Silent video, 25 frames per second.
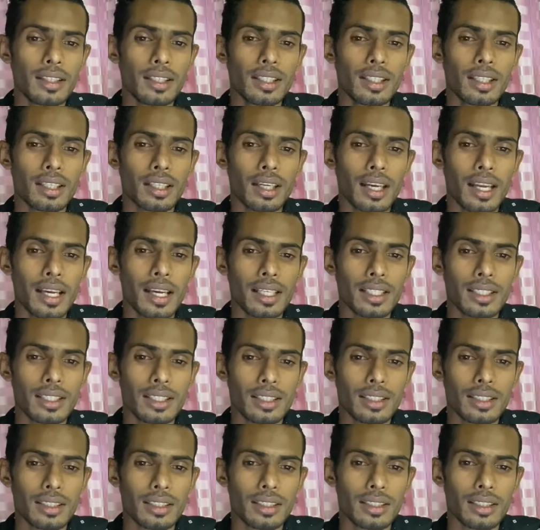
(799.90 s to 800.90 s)

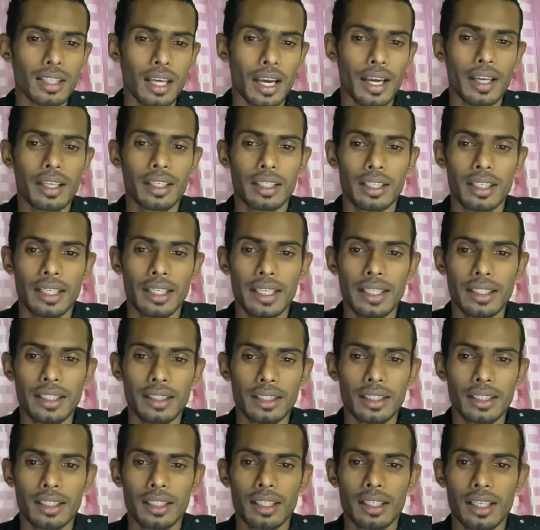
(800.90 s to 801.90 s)
class
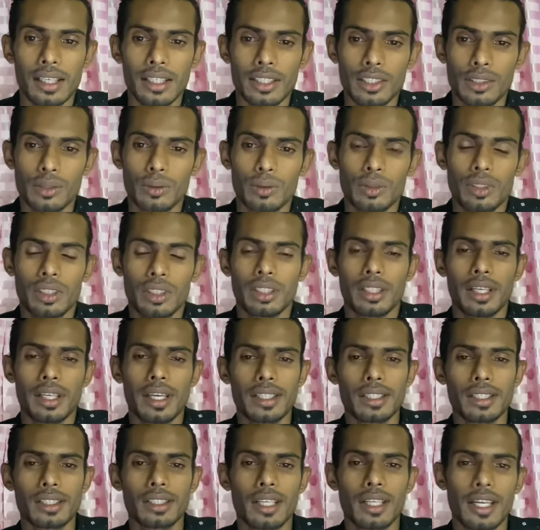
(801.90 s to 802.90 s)
to the
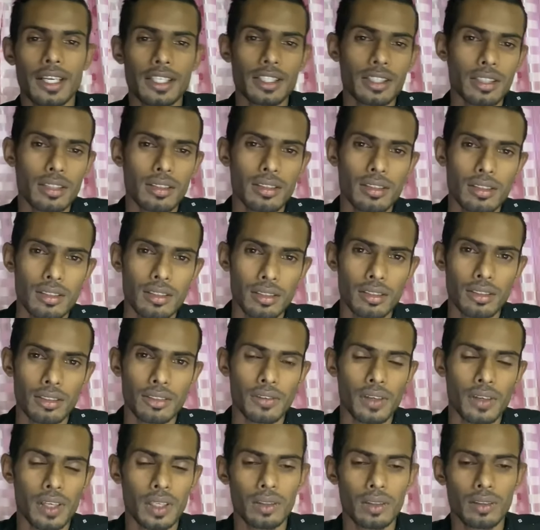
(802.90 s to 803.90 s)
next lesson,
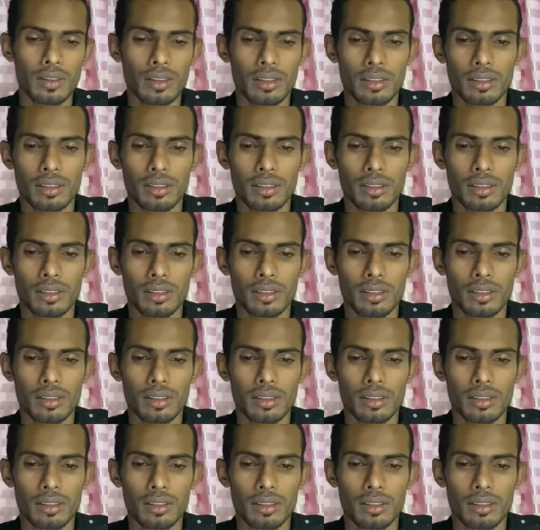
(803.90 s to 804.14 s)
right?